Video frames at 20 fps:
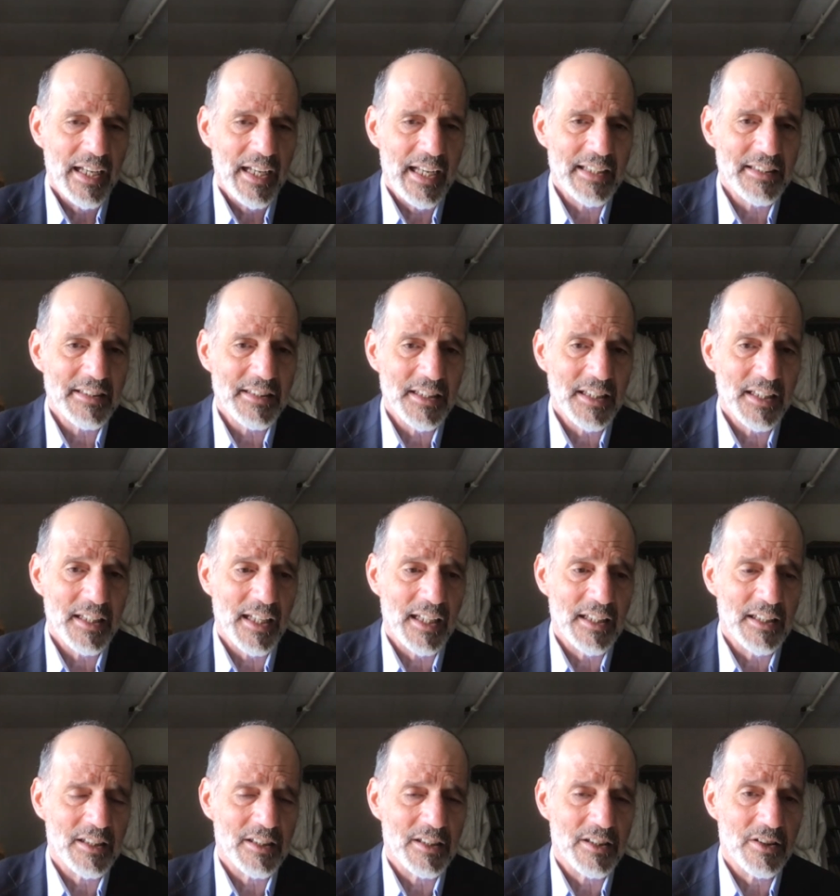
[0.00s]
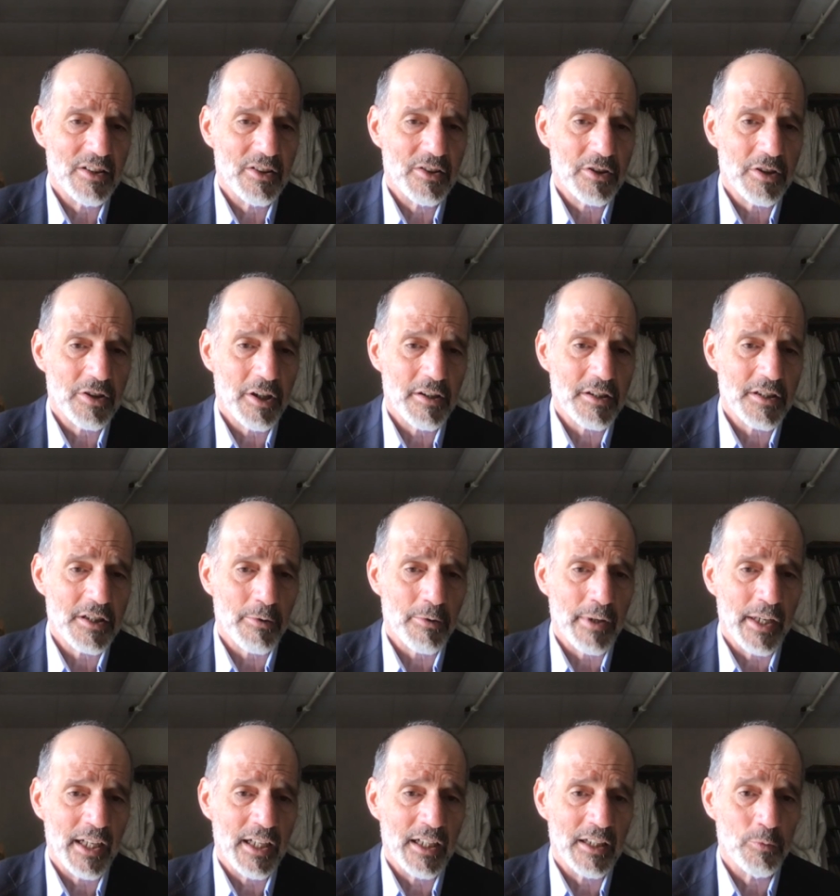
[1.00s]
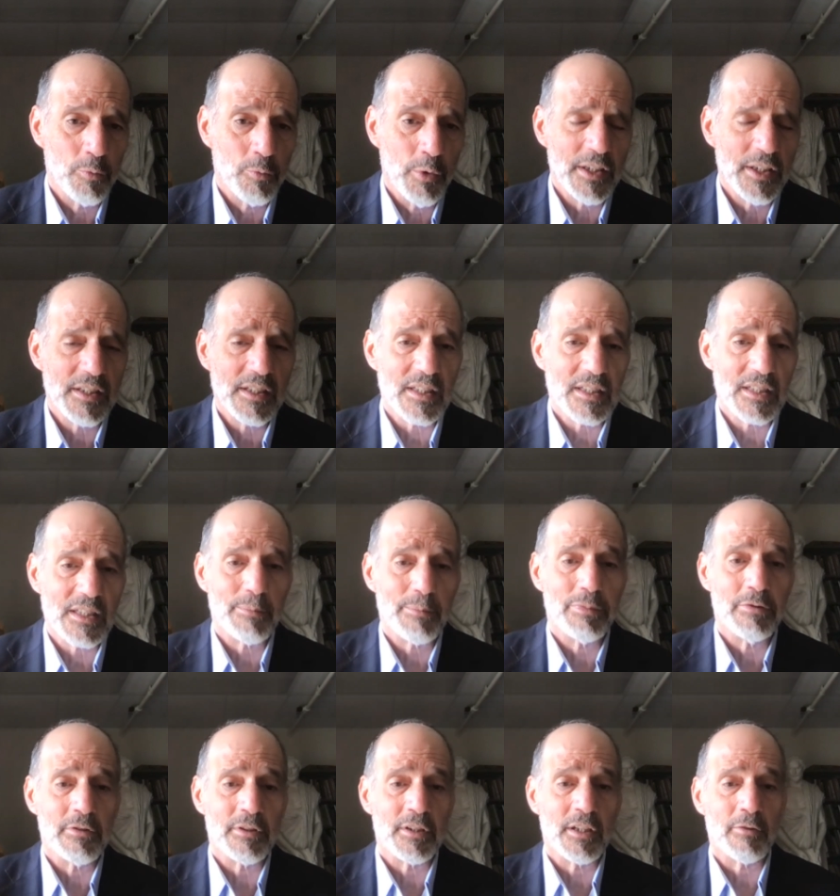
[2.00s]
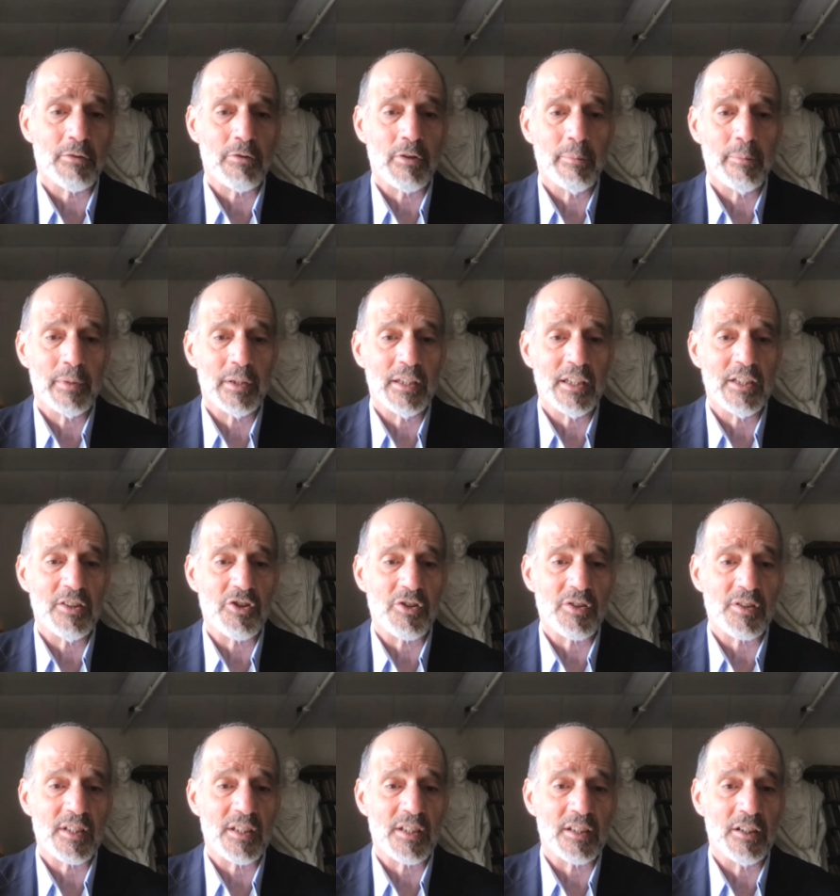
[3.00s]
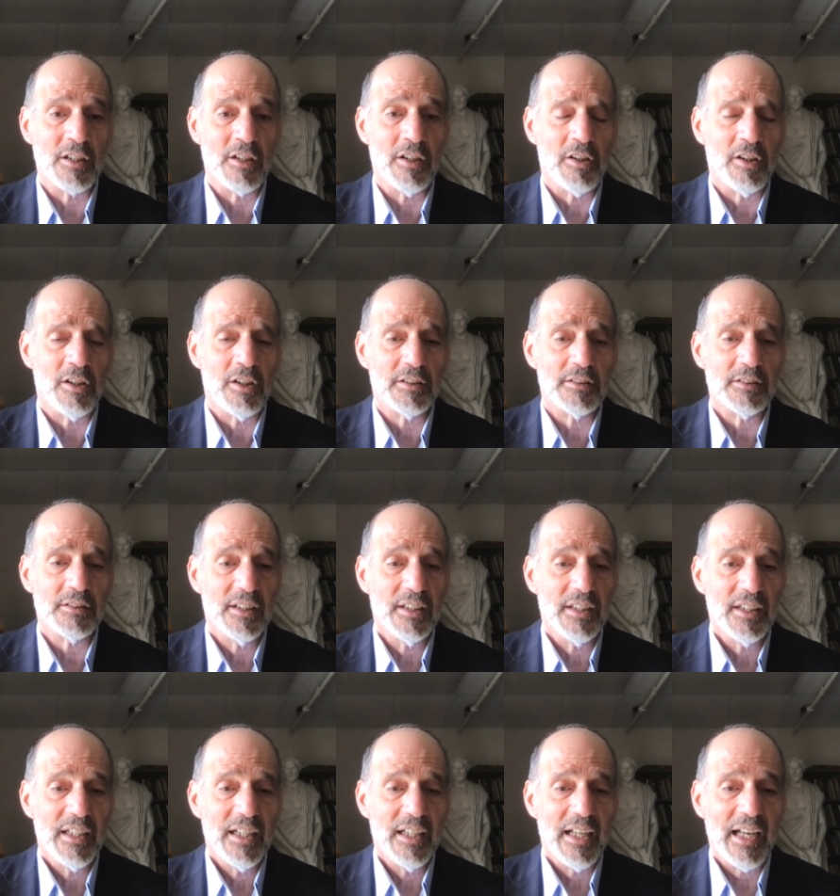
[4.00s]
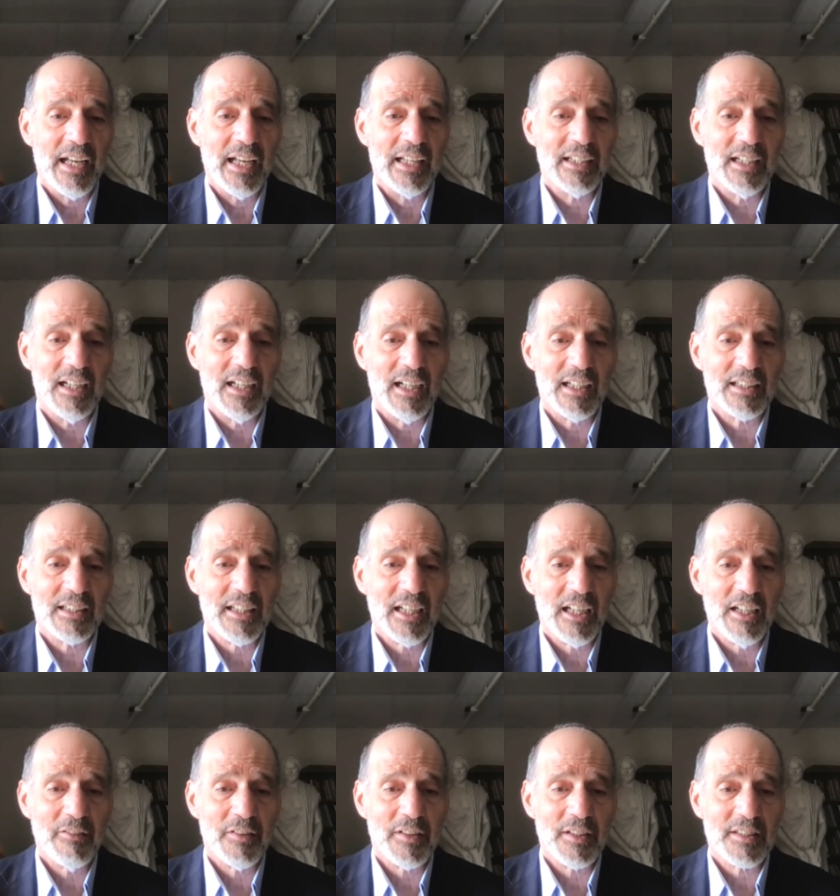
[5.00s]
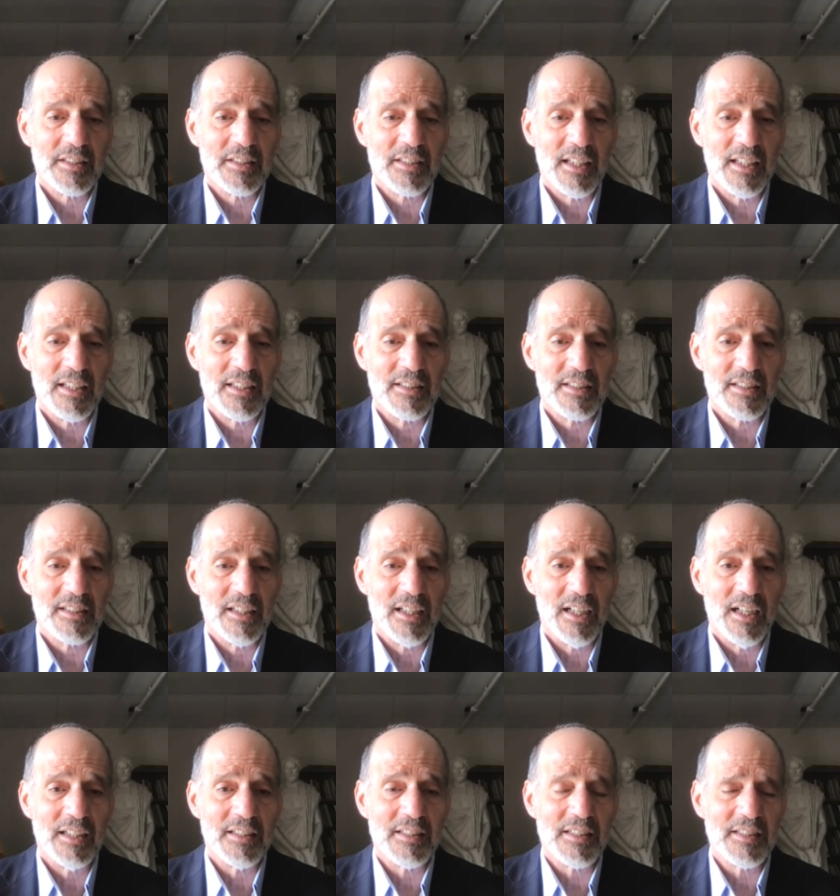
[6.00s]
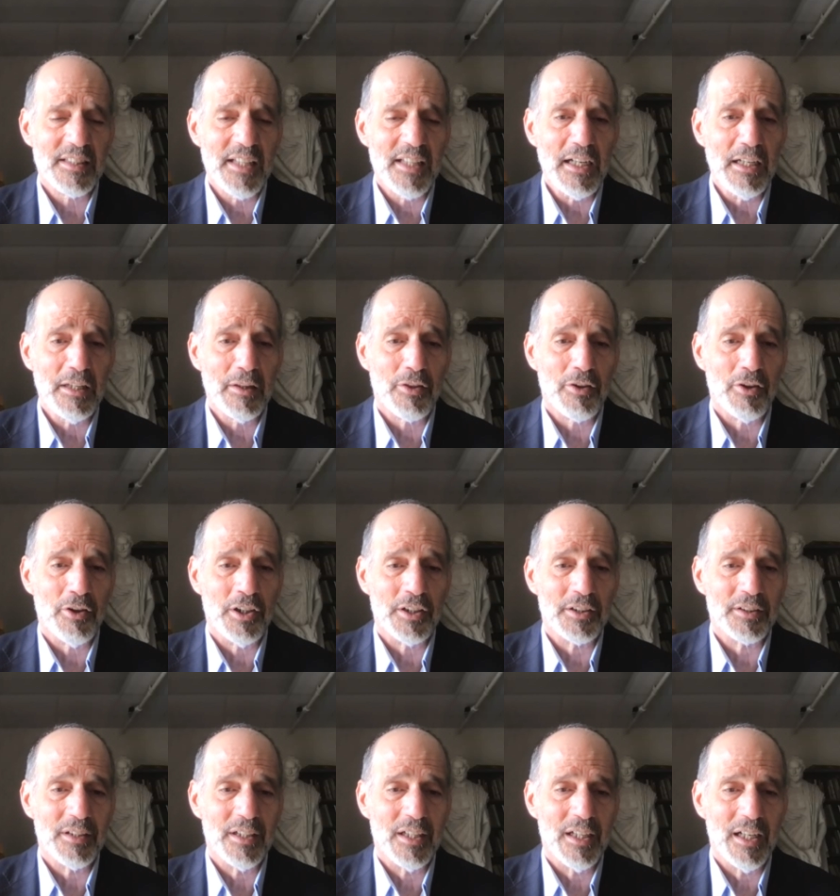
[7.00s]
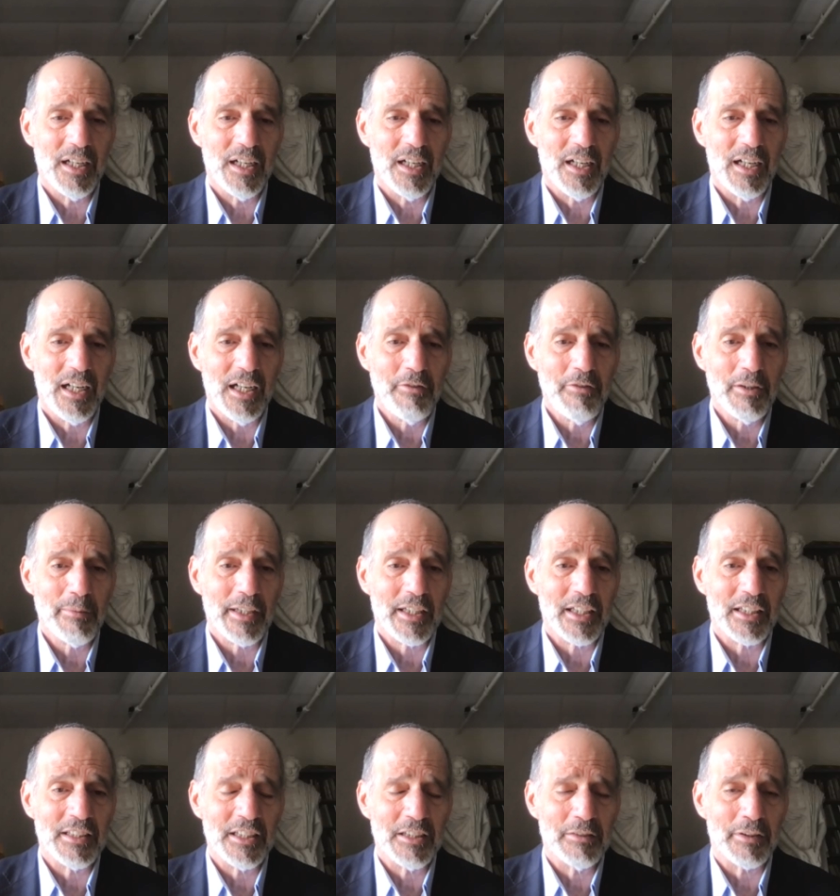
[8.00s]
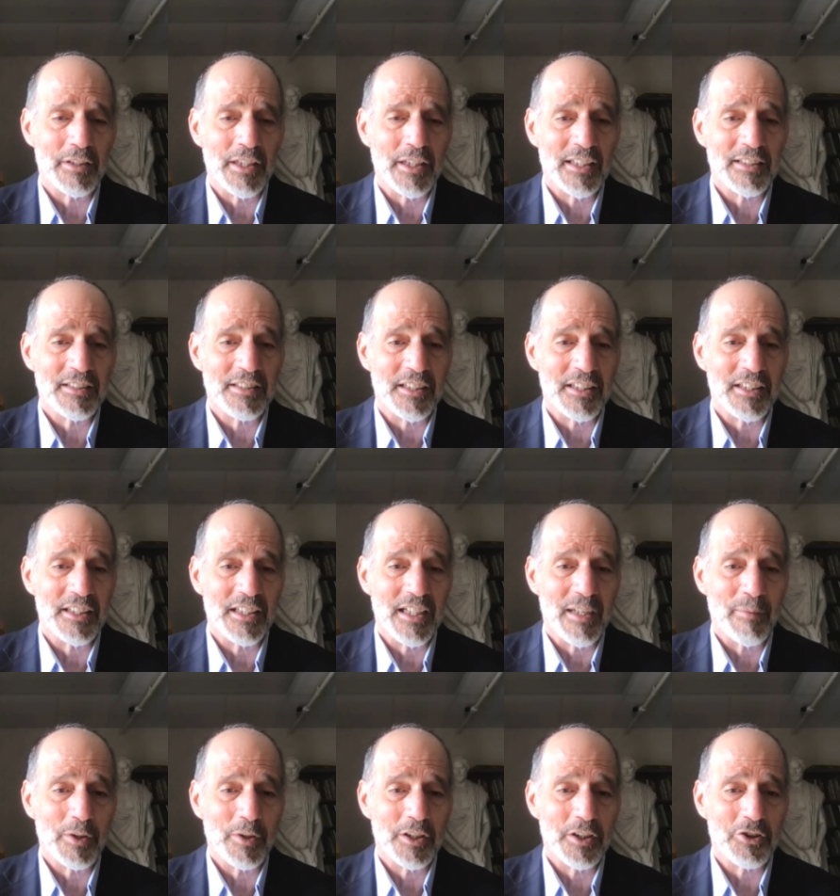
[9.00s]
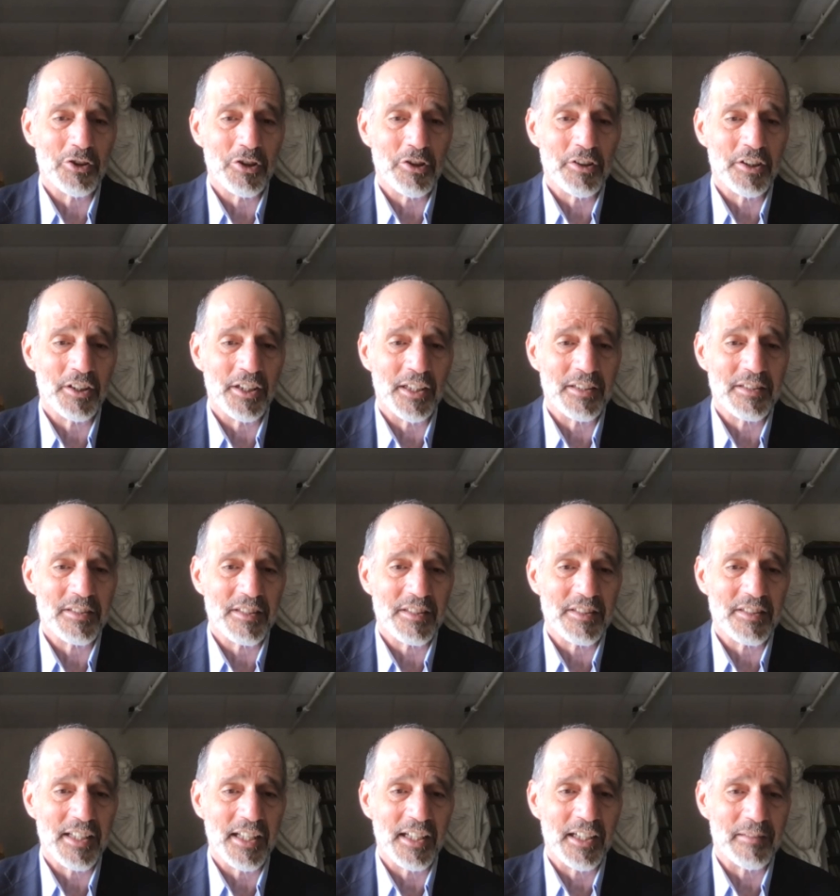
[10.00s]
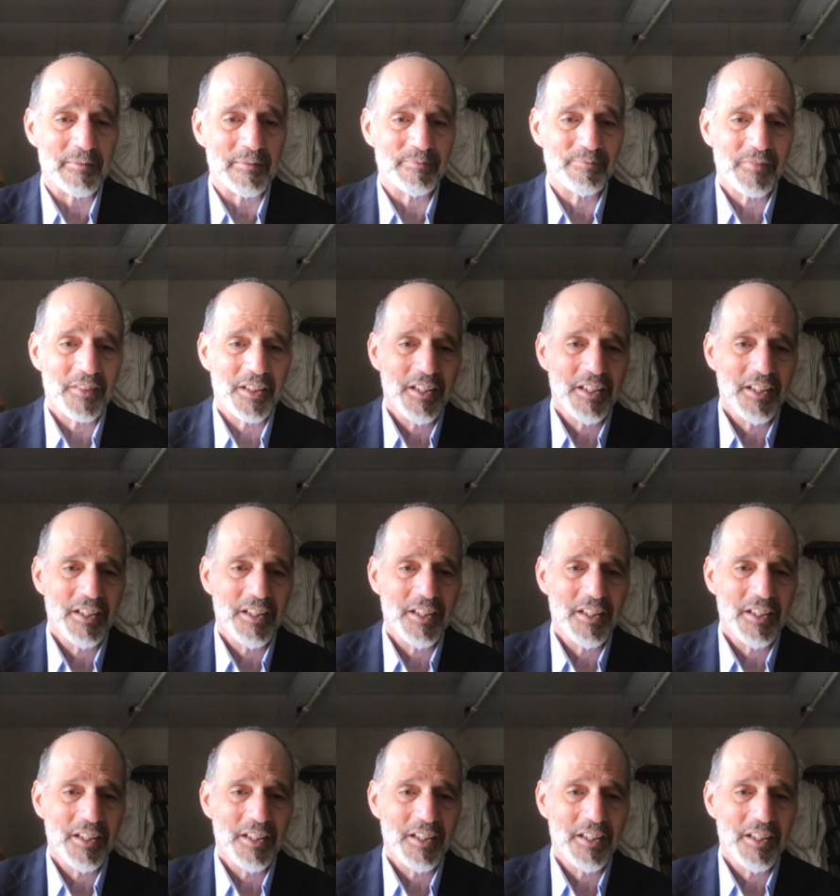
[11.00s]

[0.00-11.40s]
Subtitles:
Antony then turns around, wins the support of the Roman legions in Gaul, and Octavian says, on second thought, I want to make a deal with Antony. I'm going to turn against the Senate.